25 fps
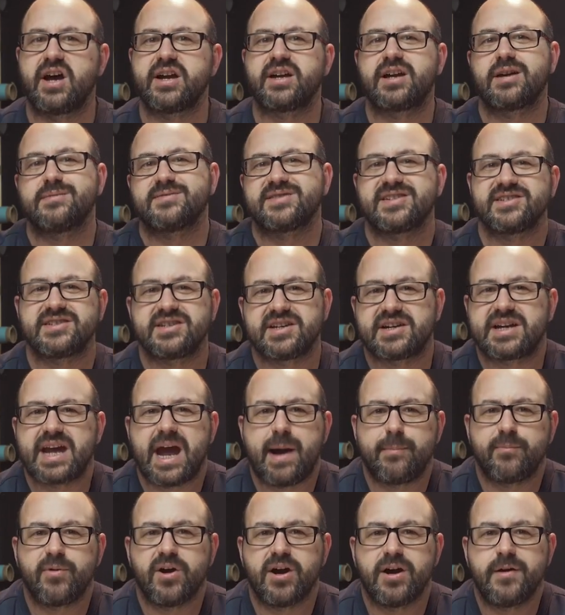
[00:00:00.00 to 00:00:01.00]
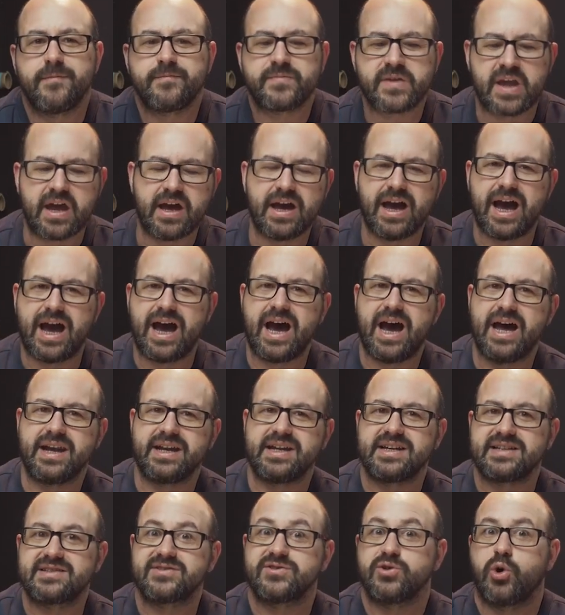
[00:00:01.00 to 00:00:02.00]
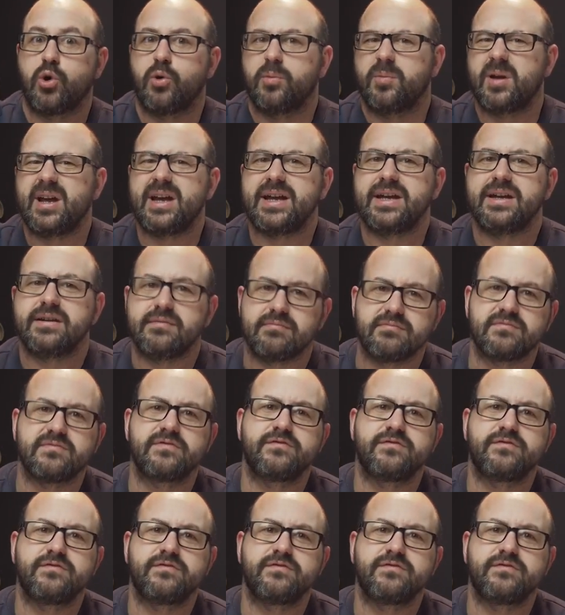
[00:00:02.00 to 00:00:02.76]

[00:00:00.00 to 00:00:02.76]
light comes into your camera and it's normally